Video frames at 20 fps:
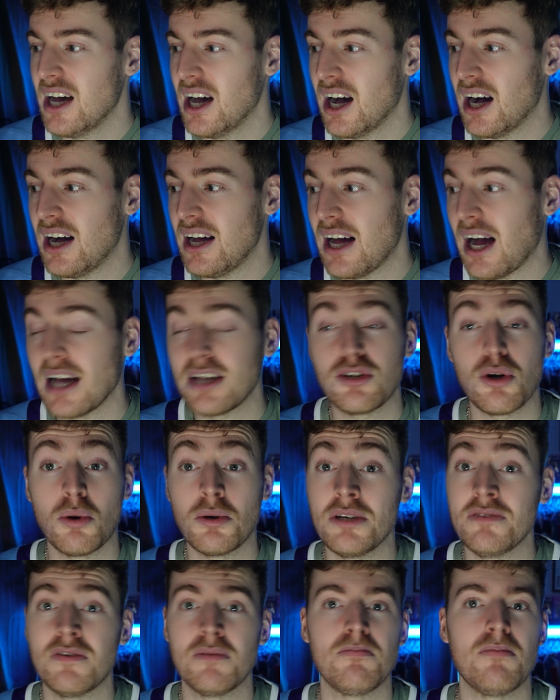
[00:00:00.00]
I don't
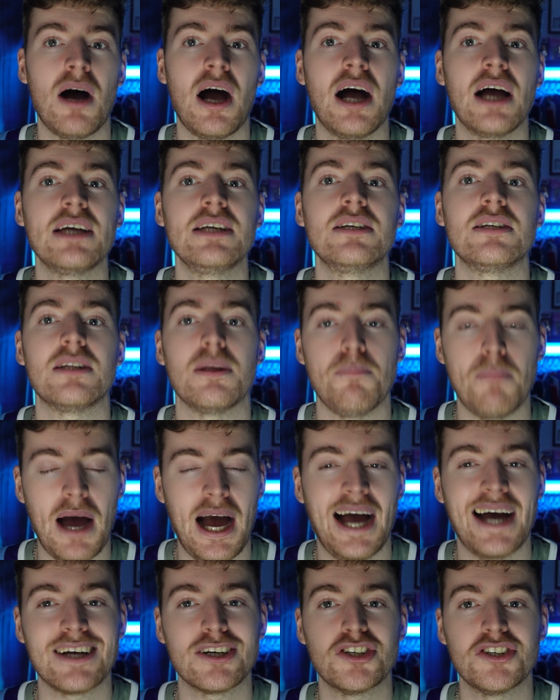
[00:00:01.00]
even mind the
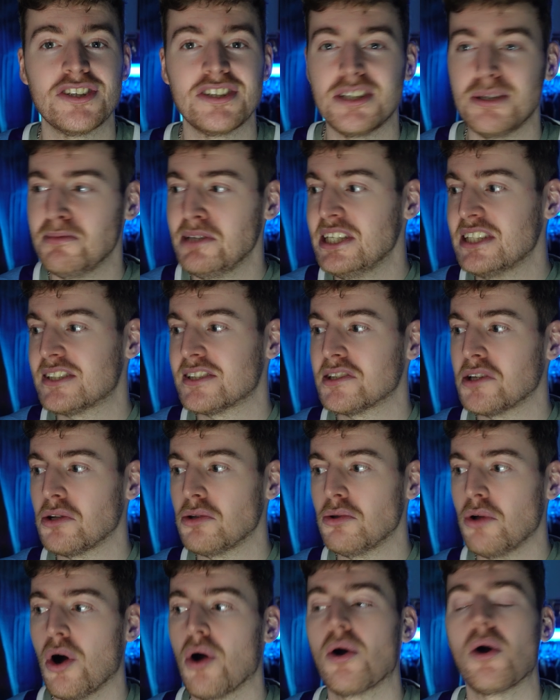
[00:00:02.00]
pattern. To me, it's the
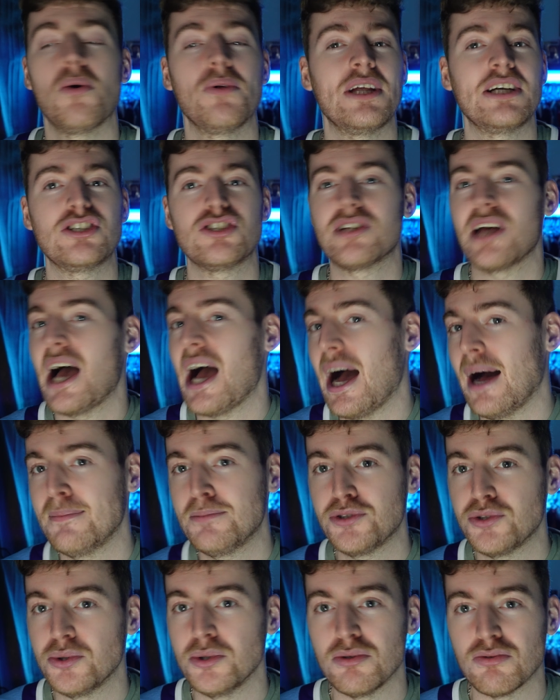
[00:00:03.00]
logo that just
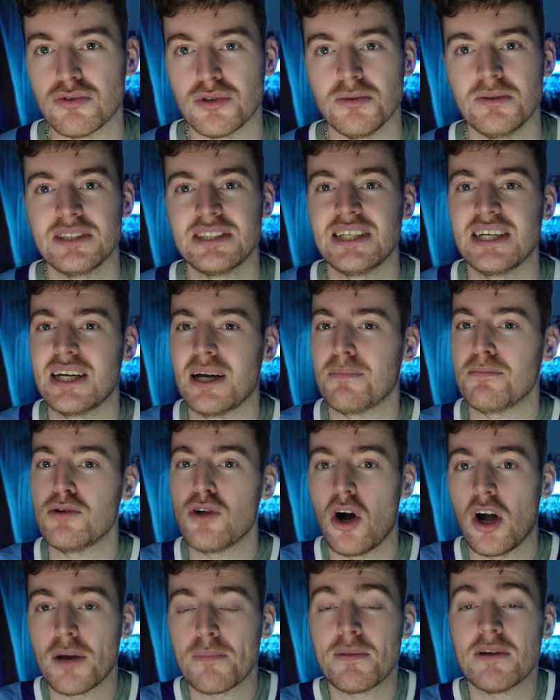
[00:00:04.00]
absolutely ruins it, and I'm
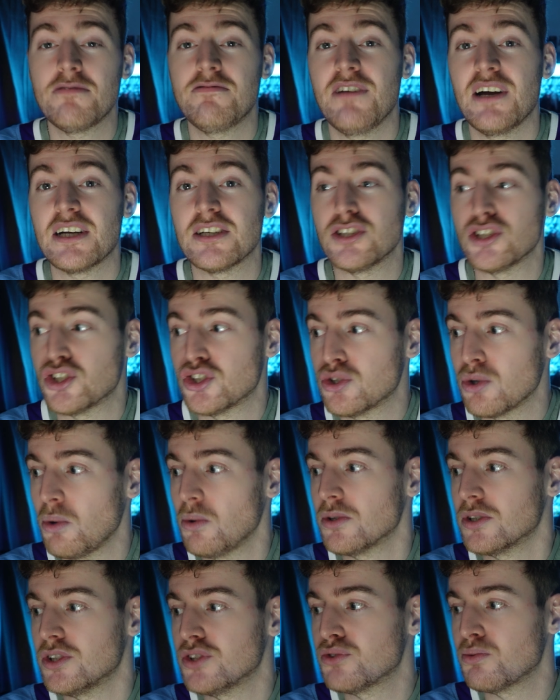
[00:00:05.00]
not a big fan of the
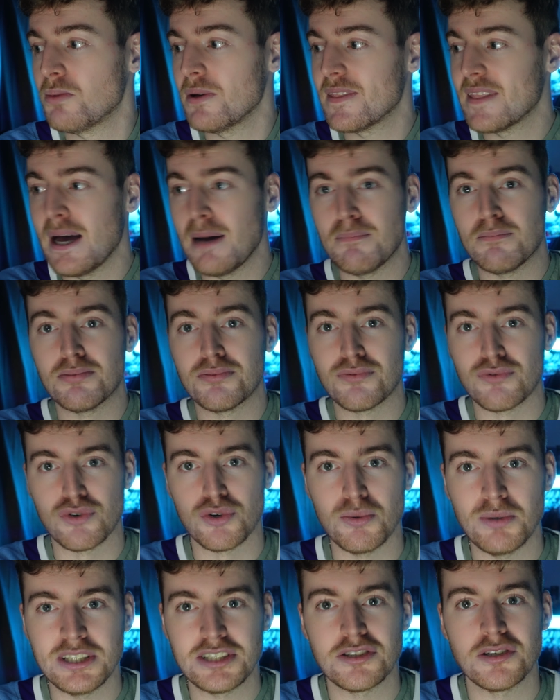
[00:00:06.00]
shoulders with that
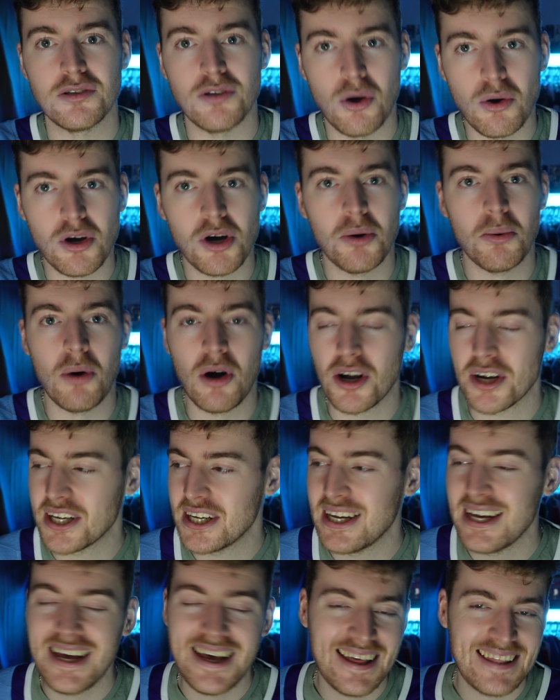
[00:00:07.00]
Bruins logo on
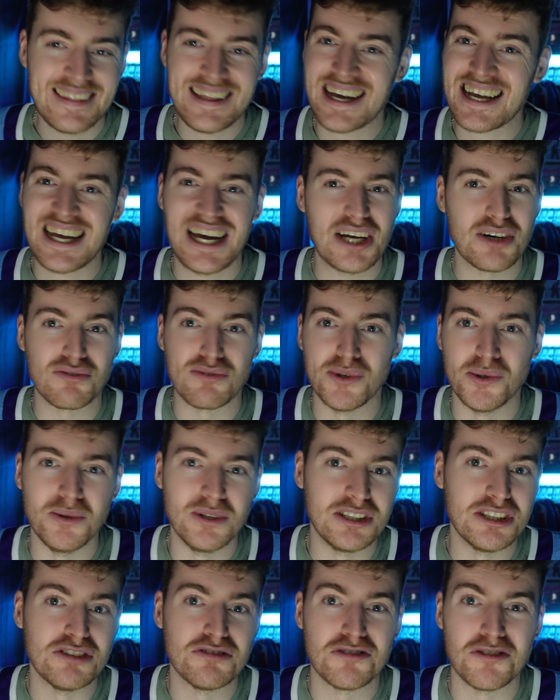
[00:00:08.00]
it. That kind of
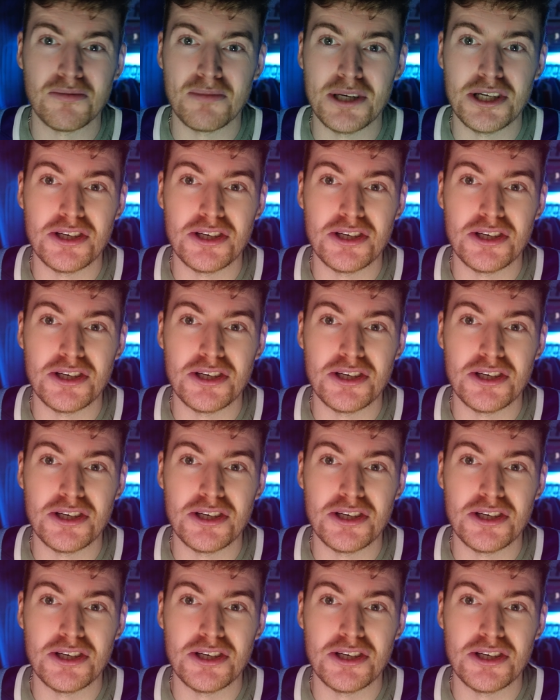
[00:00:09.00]
ruins it for me